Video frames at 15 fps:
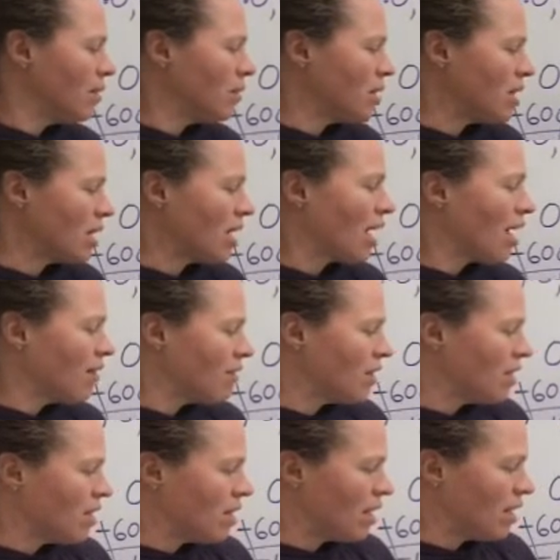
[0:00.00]
With the
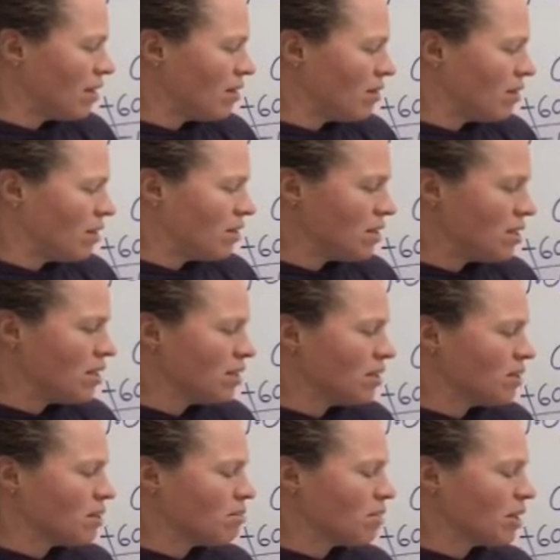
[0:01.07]
caveat that
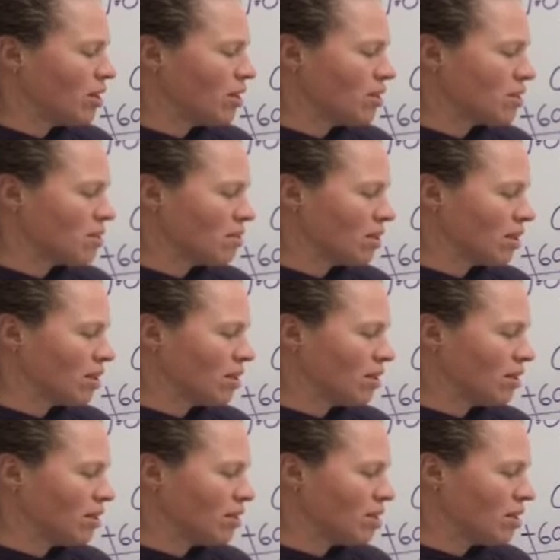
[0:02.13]
zeros also
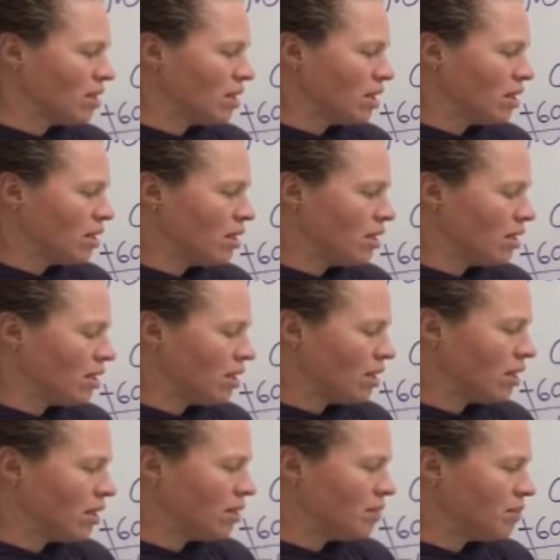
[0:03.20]
include,
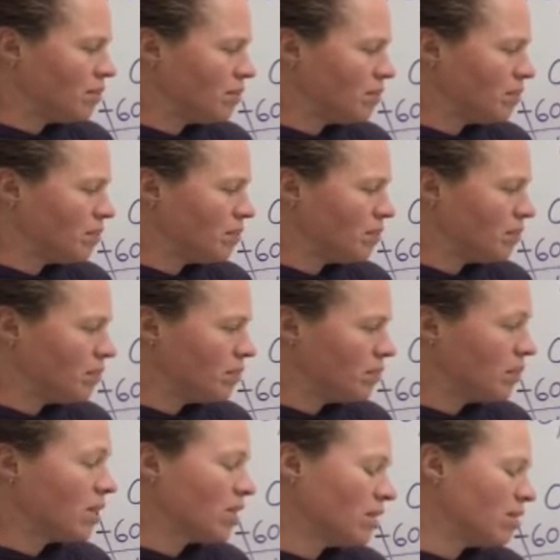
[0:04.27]

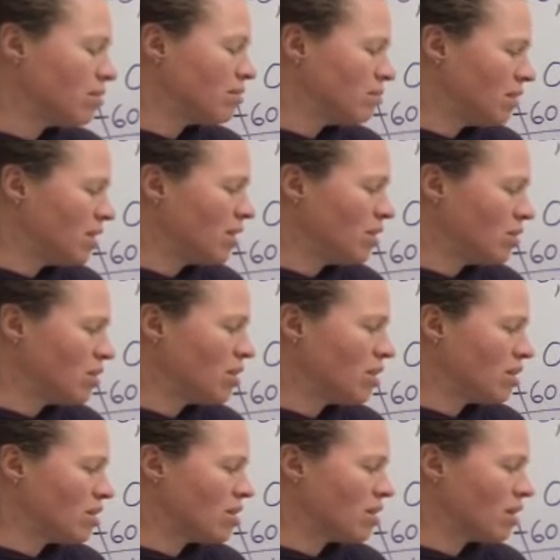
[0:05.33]
well no, they usually
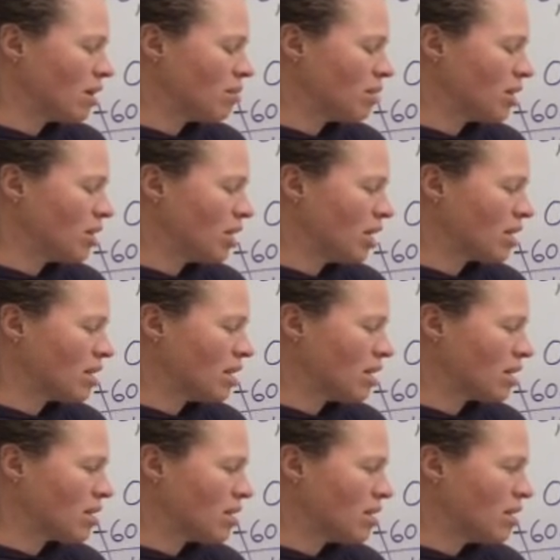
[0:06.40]
just talk about the
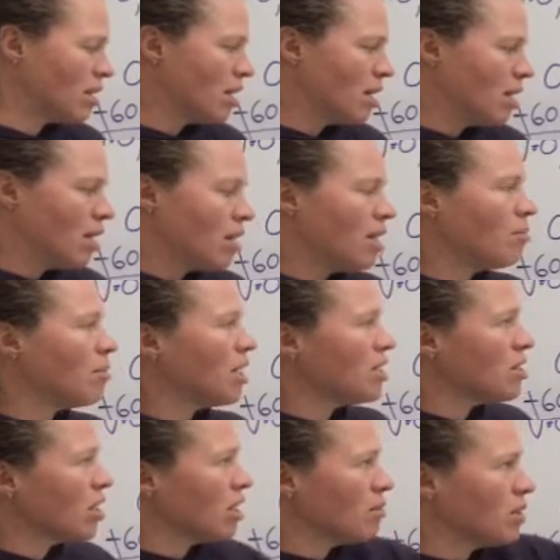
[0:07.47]
x-axis. They might
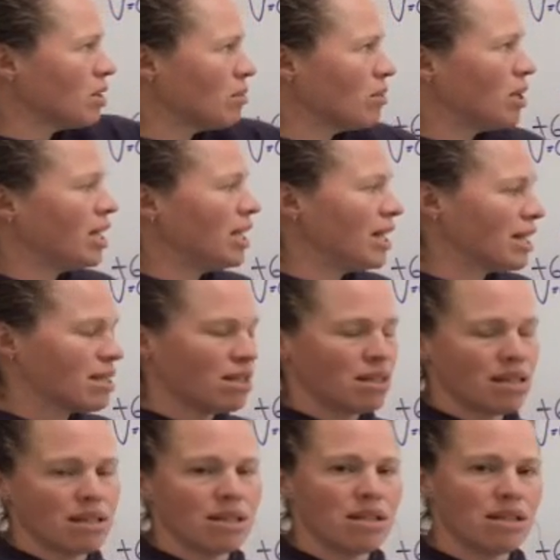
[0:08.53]
talk about the
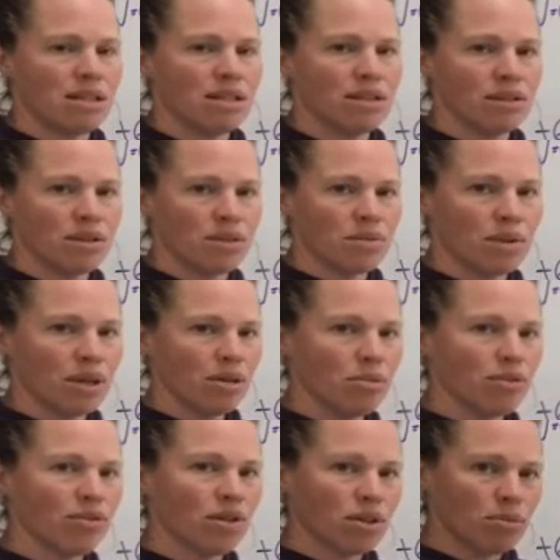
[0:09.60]
y-axis as a 0 as well,
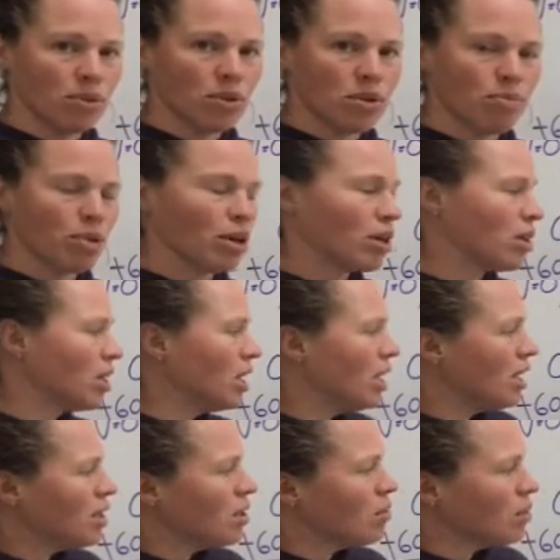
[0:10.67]
but for the most part,
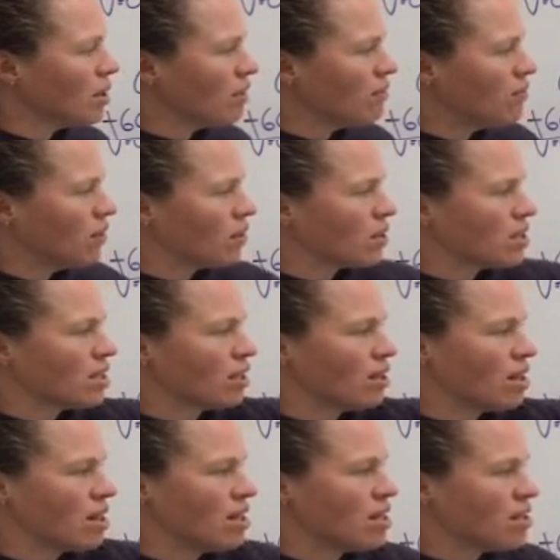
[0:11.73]
they're really focusing
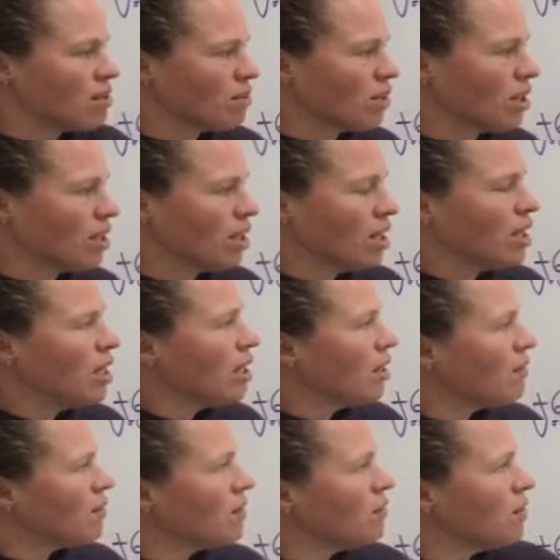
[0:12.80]
on this one.
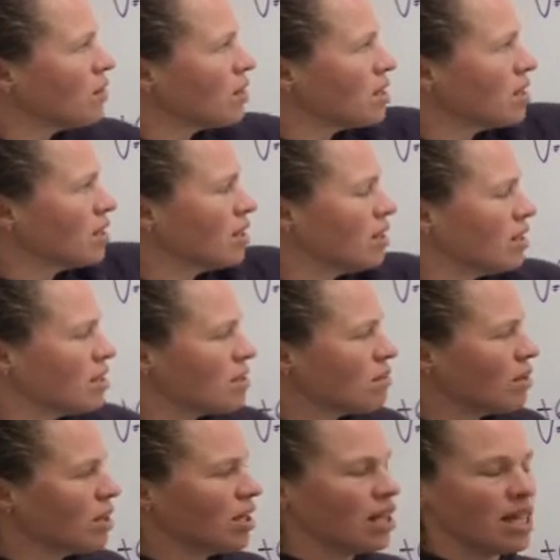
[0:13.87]
If they're focusing on this
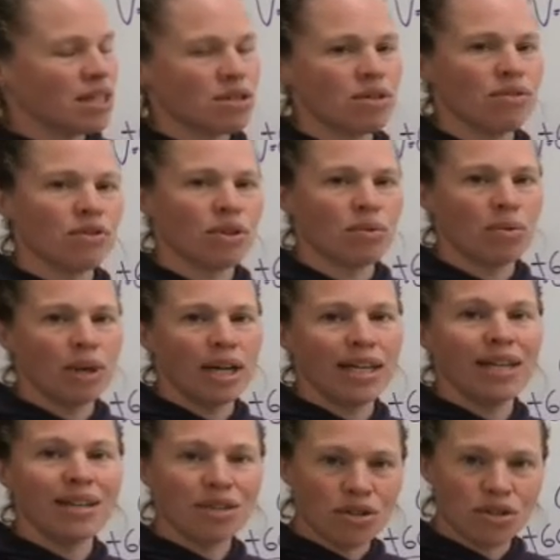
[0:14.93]
one, they'll ask you for the
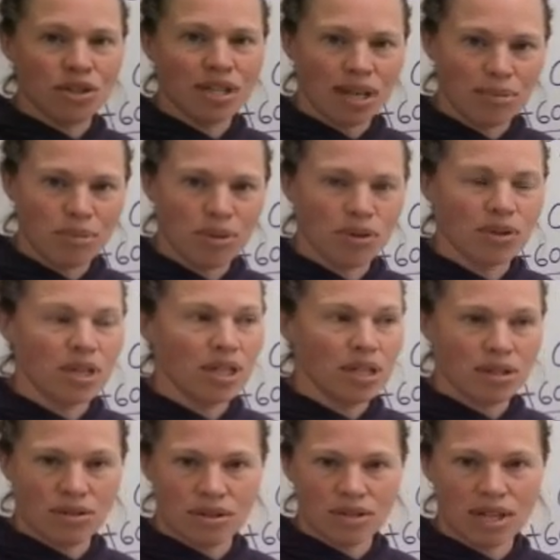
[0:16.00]
y-intercept or the
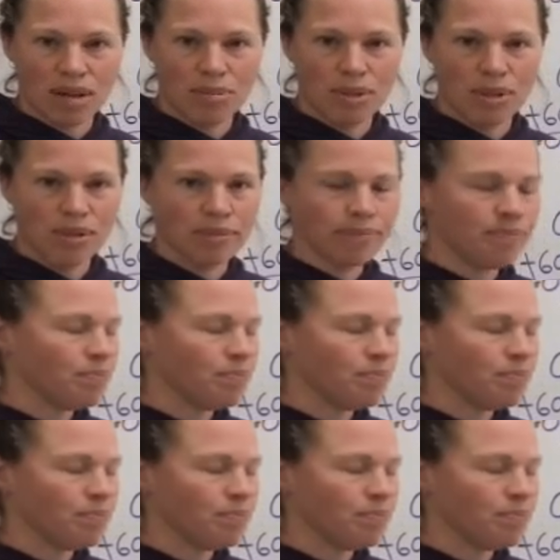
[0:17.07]
intercepts.